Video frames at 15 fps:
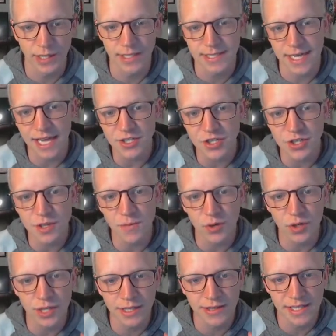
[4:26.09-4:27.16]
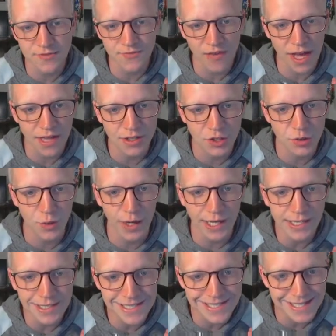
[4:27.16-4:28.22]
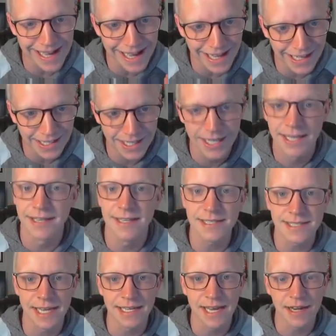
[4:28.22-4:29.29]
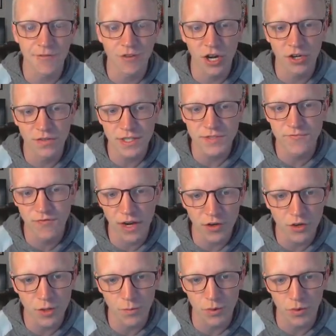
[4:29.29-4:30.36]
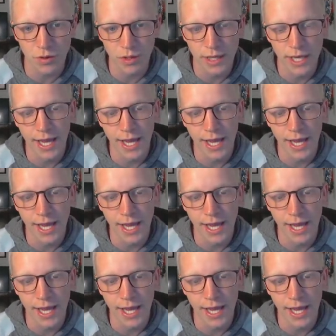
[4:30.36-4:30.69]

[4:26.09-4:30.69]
It's actually putting this value inside this identifier, this variable,